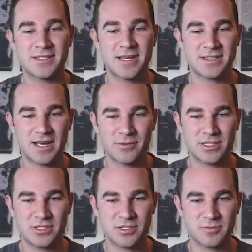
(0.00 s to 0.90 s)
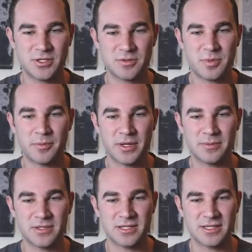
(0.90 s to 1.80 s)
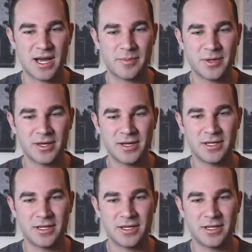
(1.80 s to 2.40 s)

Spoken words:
this case, I would say just bump it up to the top.